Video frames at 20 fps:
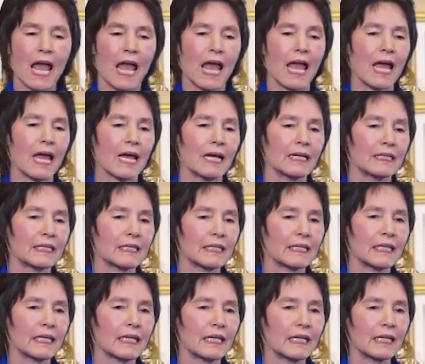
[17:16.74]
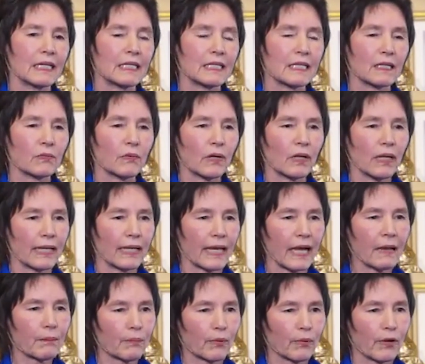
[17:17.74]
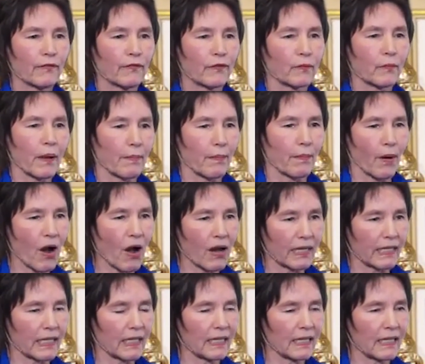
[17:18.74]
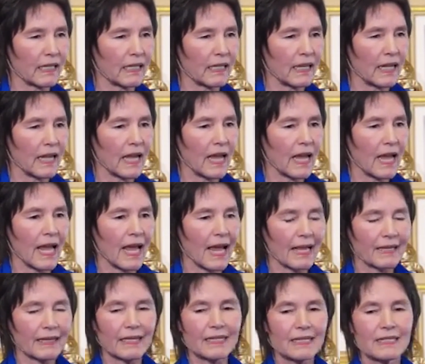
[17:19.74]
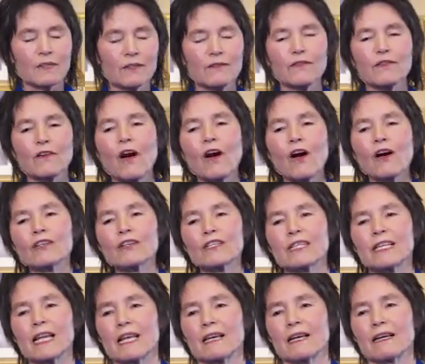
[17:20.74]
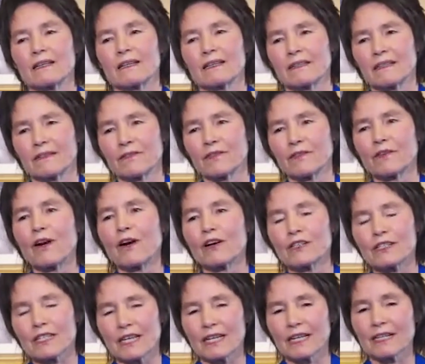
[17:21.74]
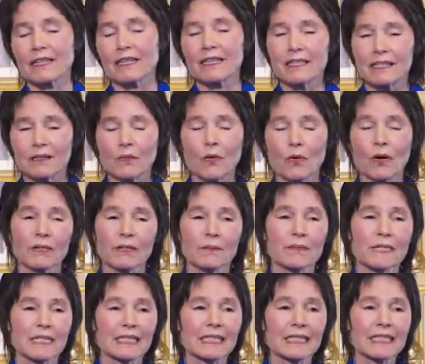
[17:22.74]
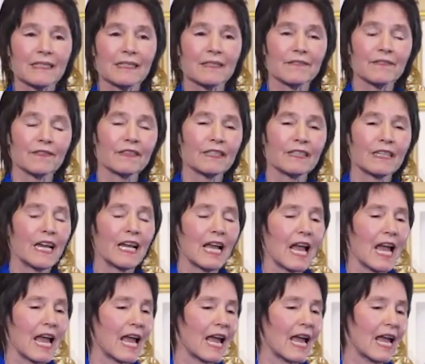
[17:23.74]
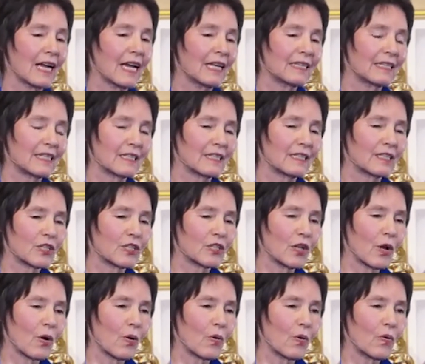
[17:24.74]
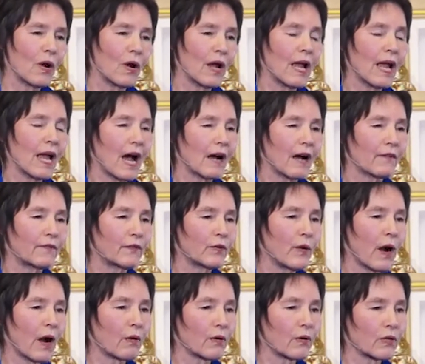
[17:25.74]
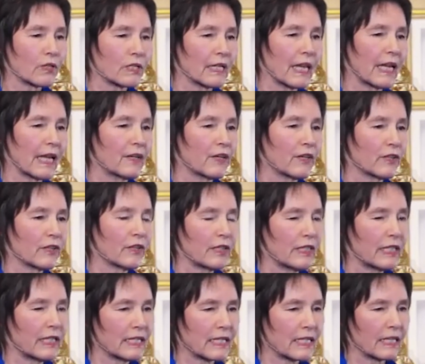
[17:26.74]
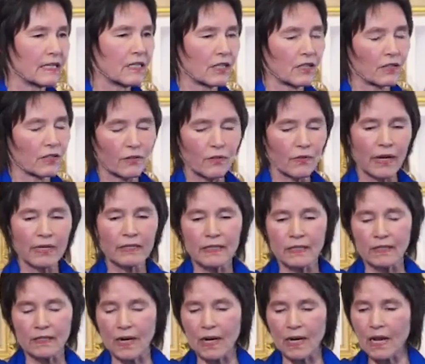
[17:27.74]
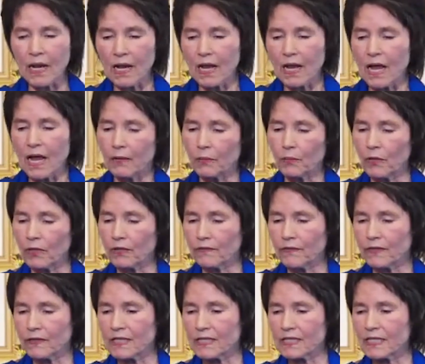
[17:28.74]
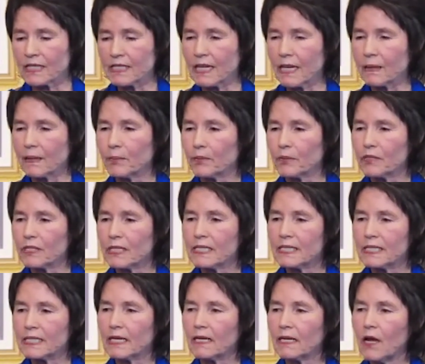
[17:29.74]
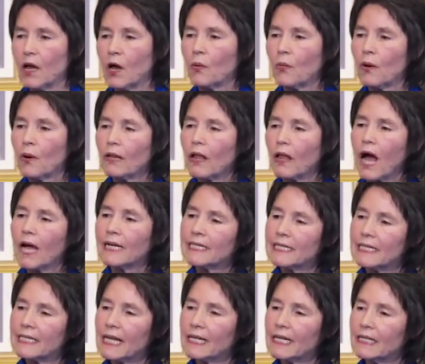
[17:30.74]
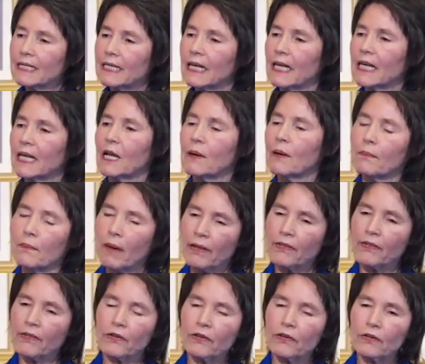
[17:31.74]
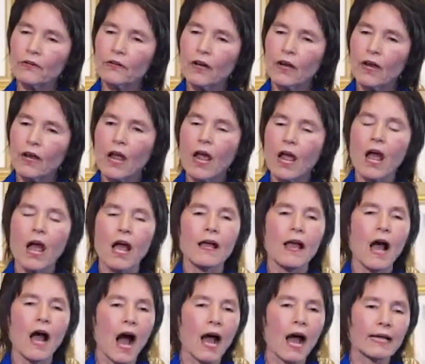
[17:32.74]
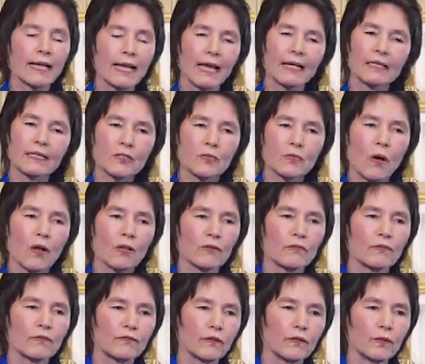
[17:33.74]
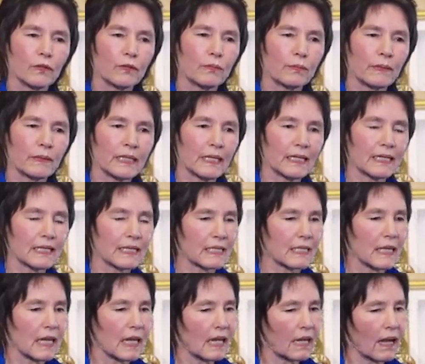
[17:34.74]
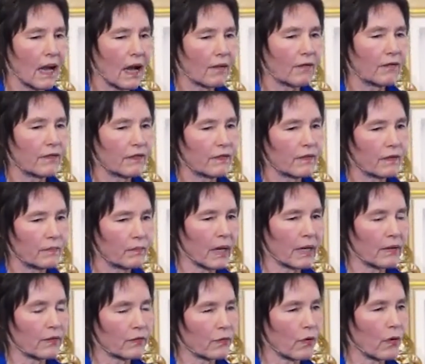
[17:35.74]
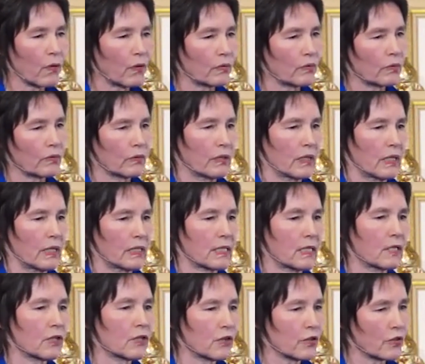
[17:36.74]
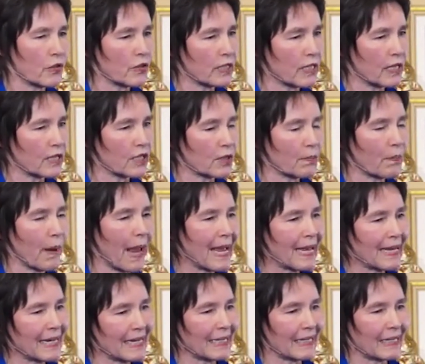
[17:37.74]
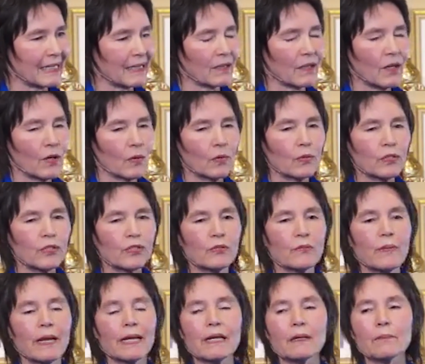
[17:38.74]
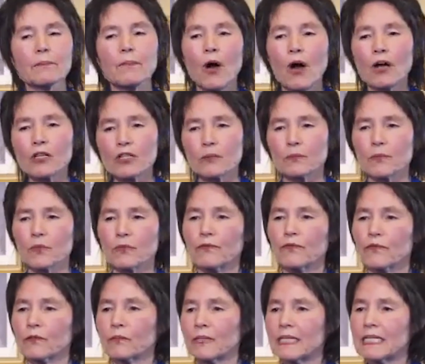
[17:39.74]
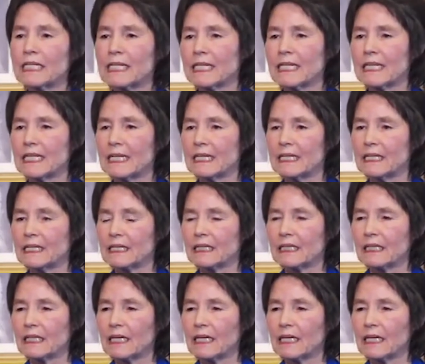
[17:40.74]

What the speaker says: And he said, well, I can't pray for my body. And they said, for our sake, they didn't want him to leave. And so a few hours later, he said to Narendra, one of his disciples, he said, well, I said, Mother, I can't swallow food because of my throat. So there's such pain in it. Would you make it possible for me to eat?